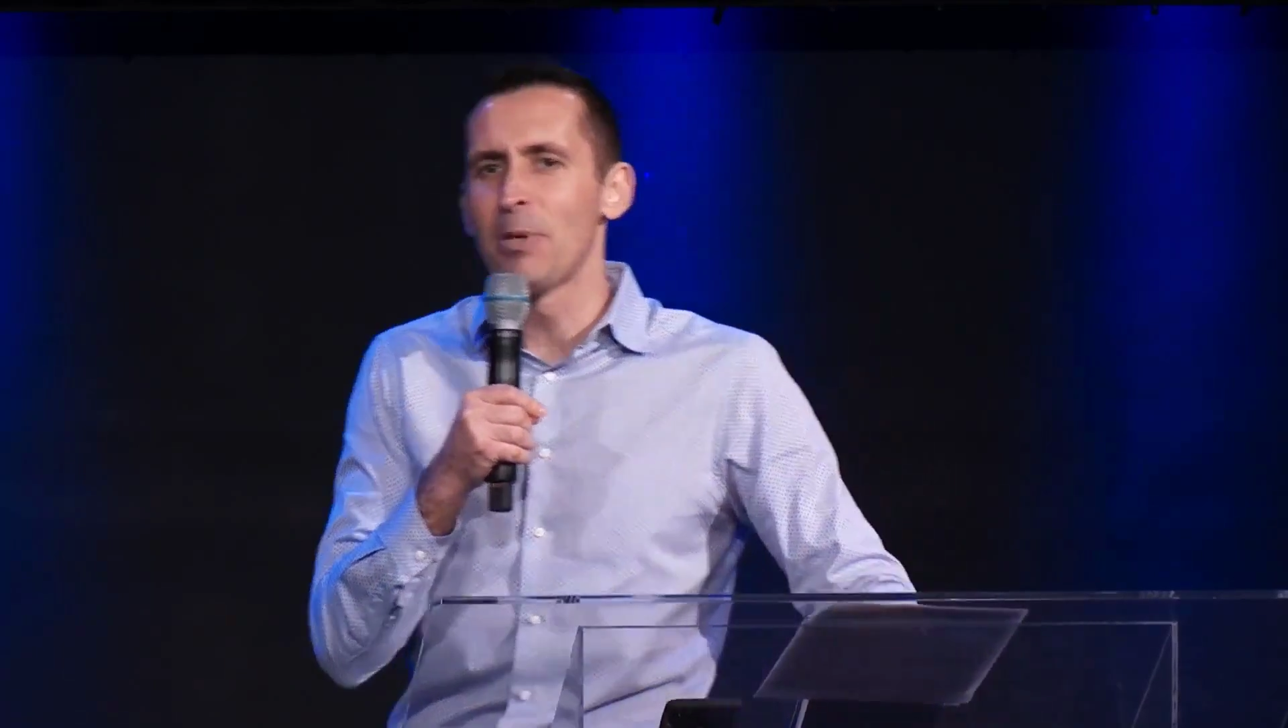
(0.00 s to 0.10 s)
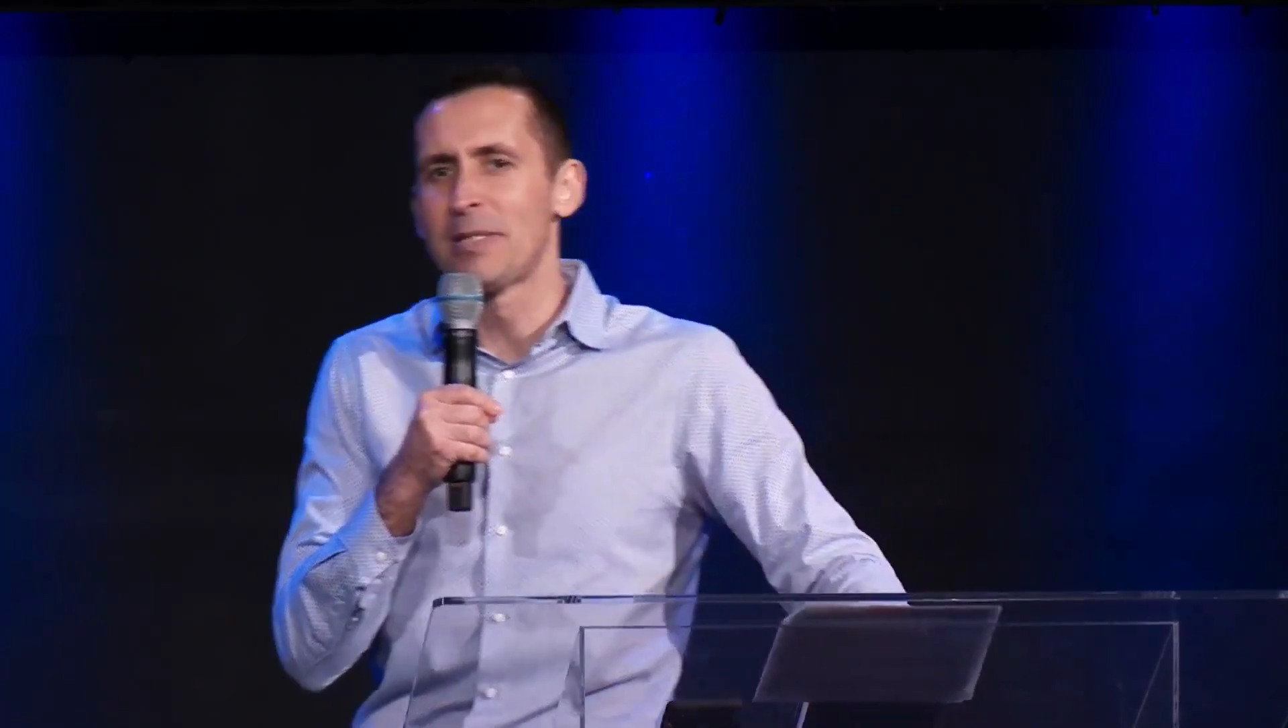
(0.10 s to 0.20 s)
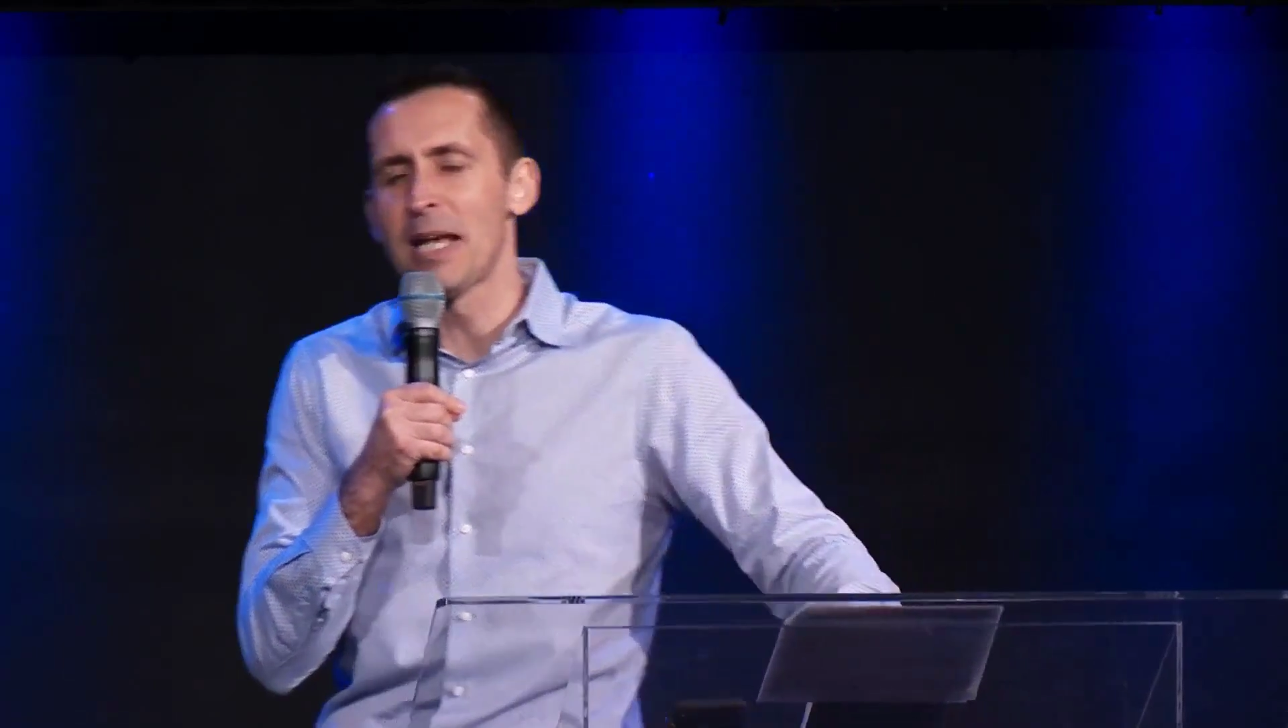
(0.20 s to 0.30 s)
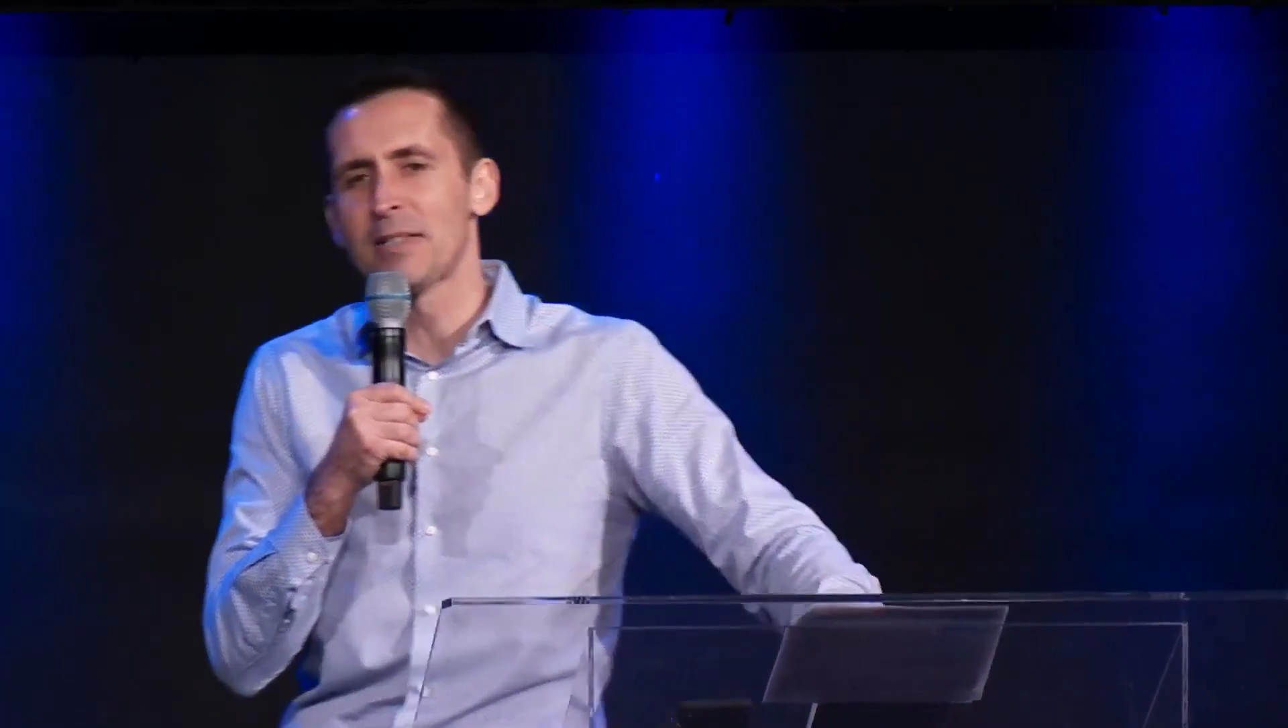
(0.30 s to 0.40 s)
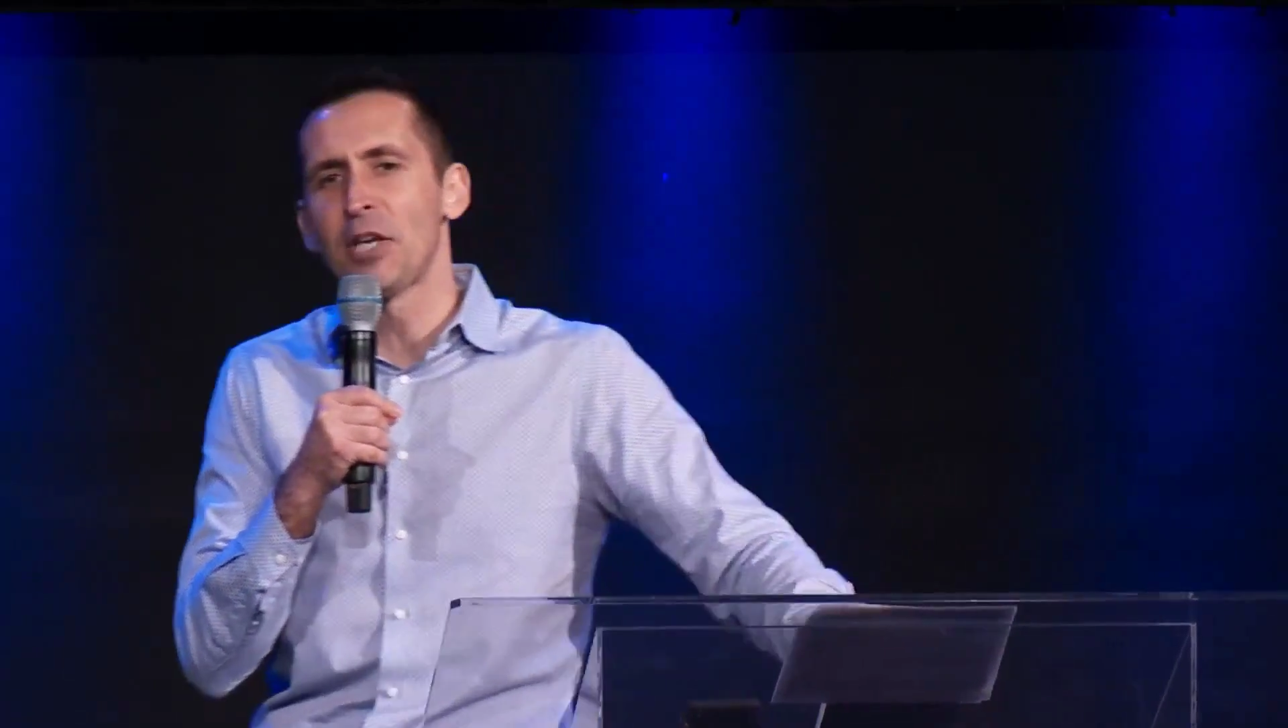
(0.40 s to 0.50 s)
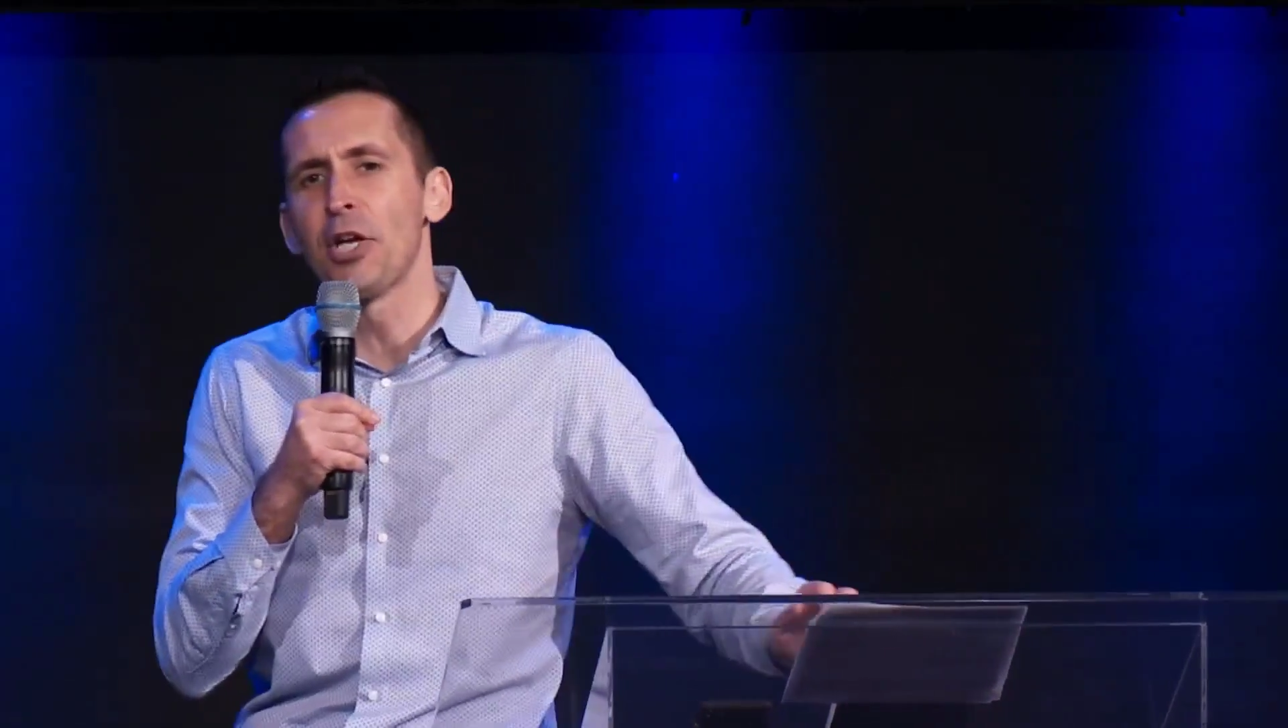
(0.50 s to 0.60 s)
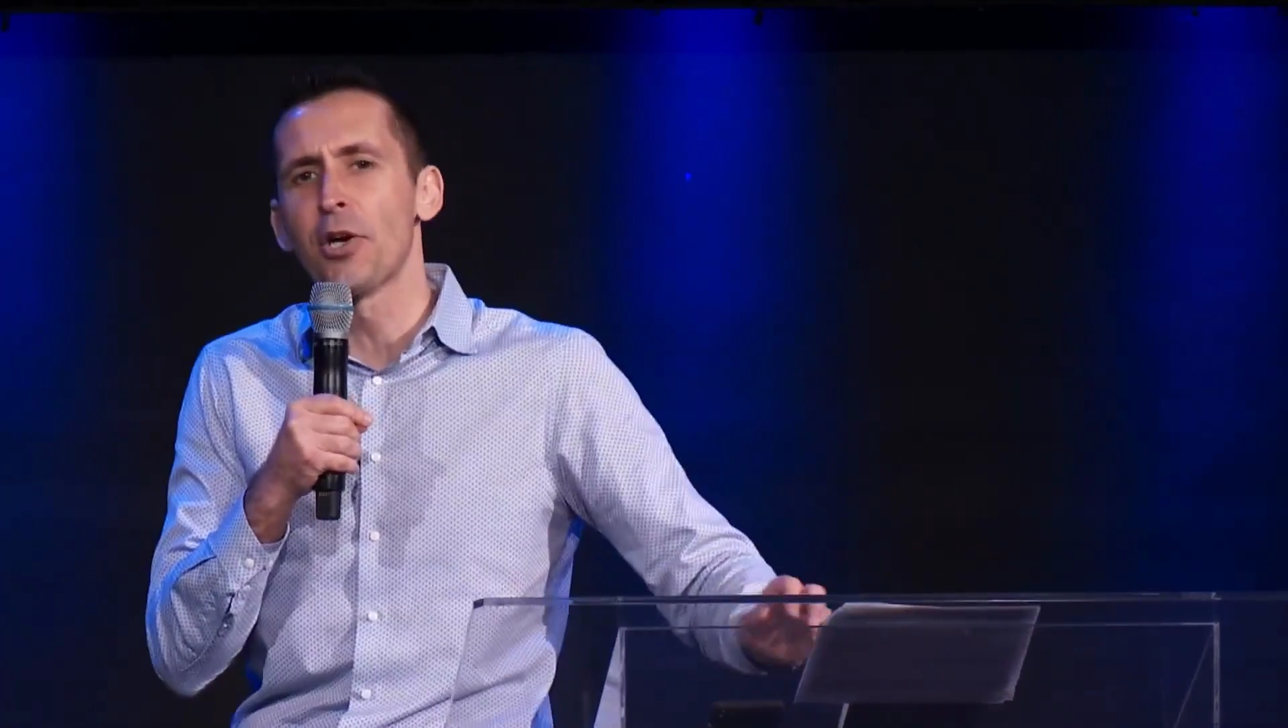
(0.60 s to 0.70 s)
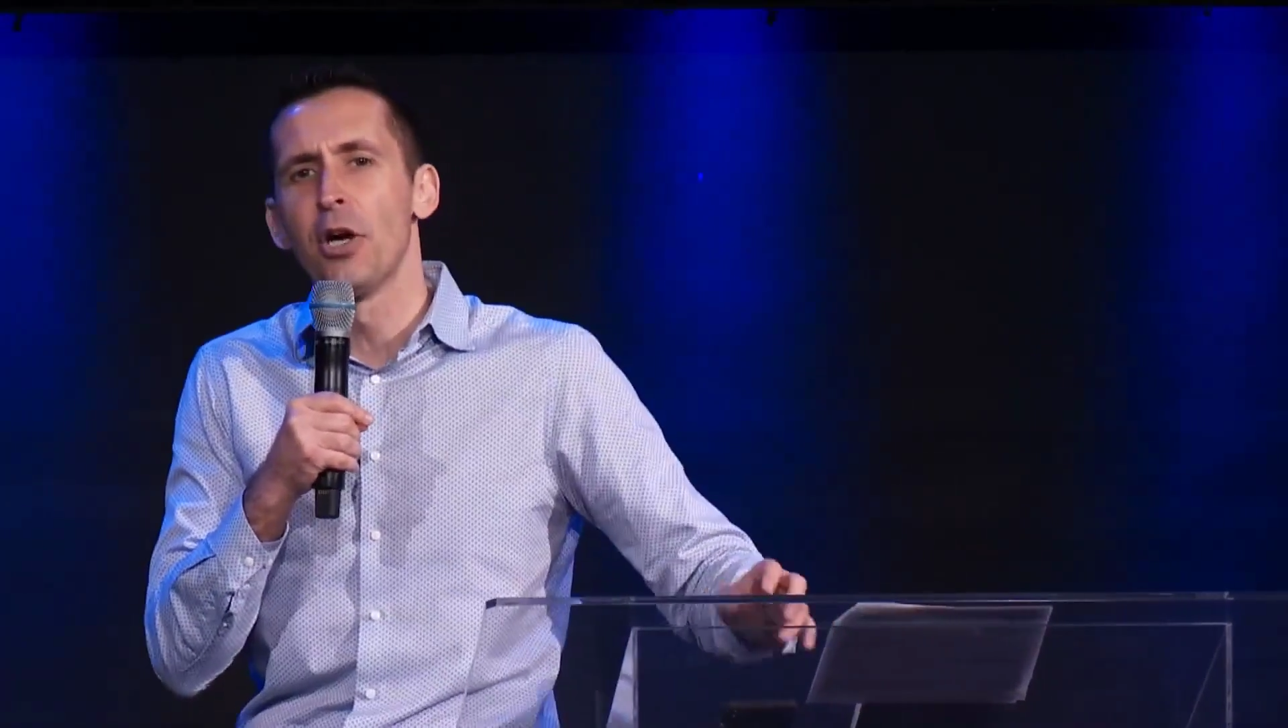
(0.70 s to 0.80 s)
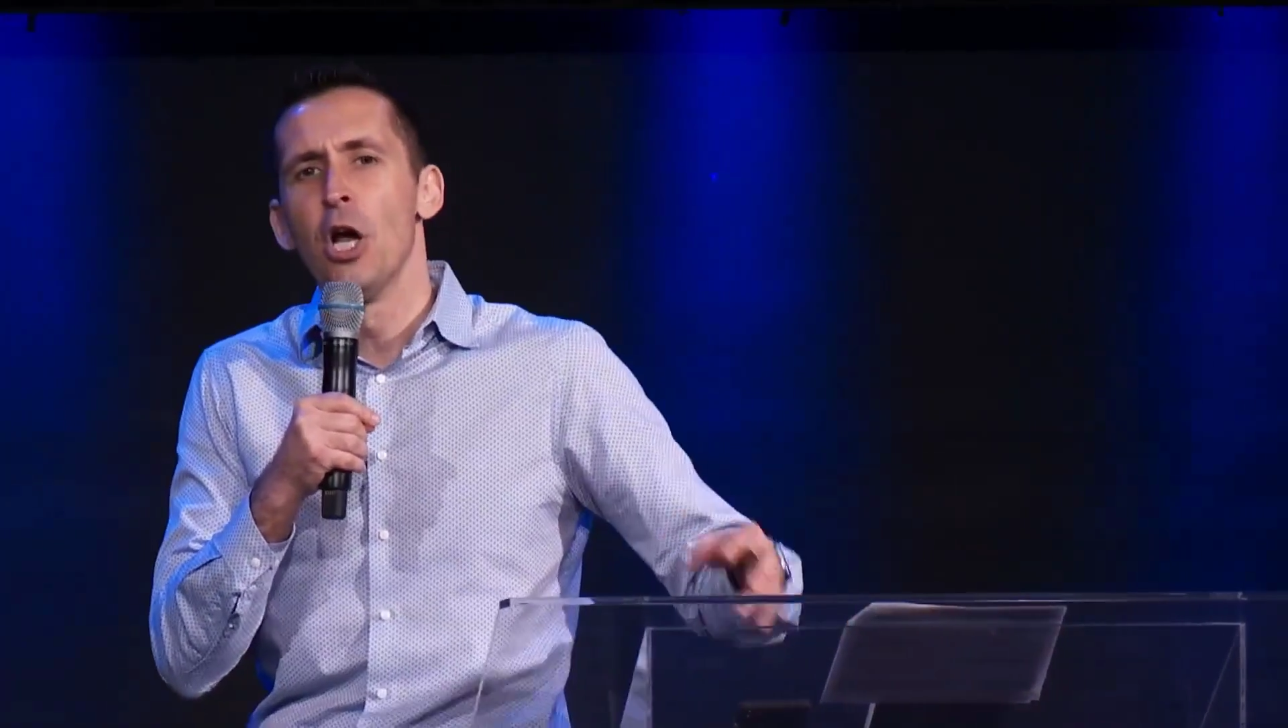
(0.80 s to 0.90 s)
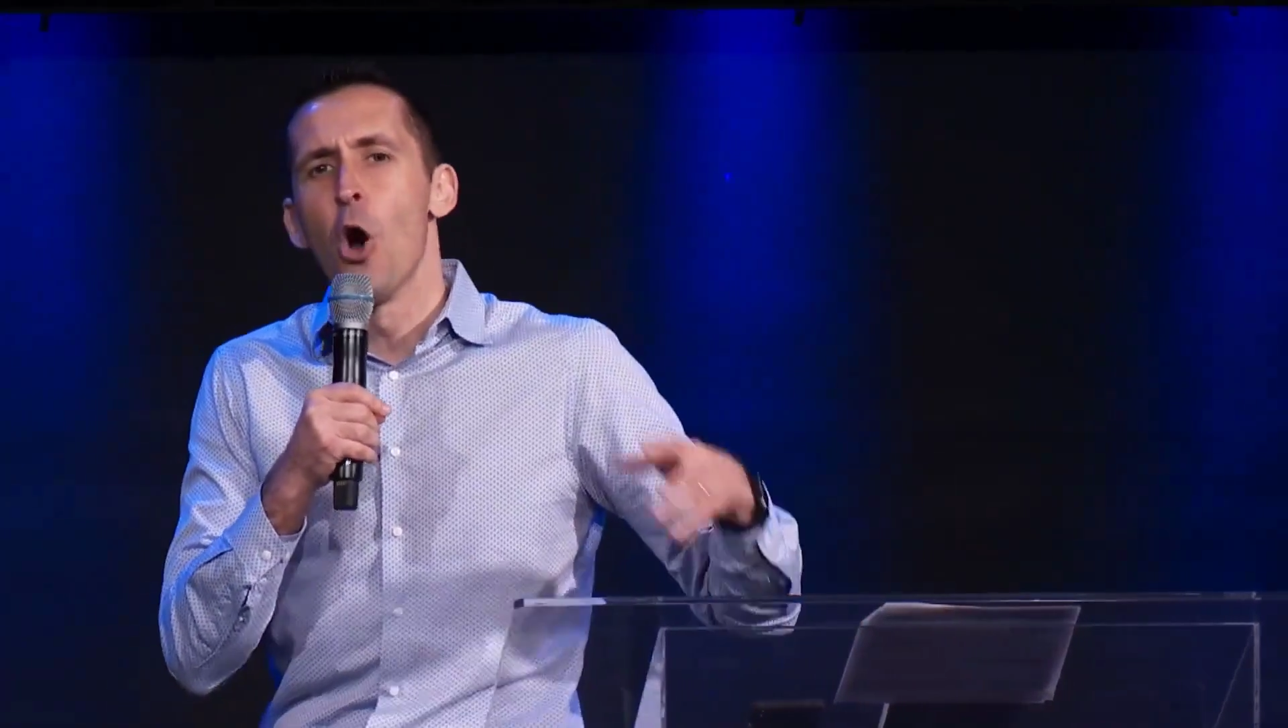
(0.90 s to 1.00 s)
it says
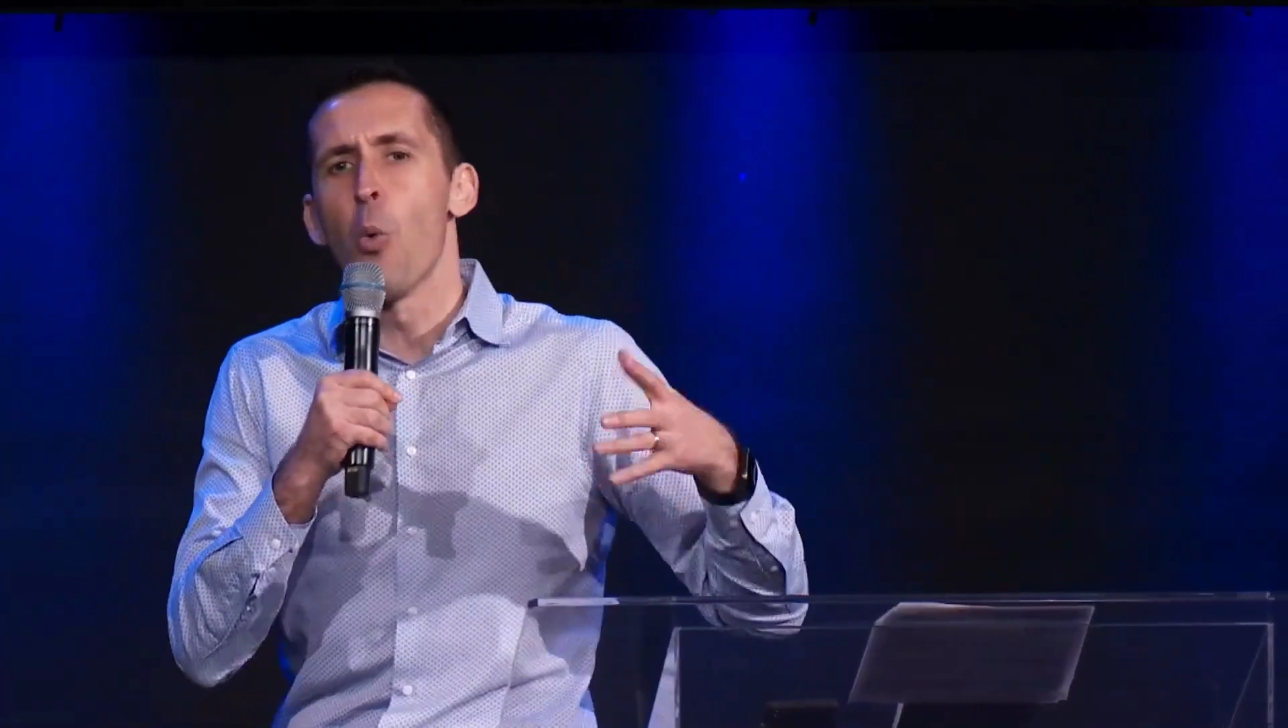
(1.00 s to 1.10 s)
here,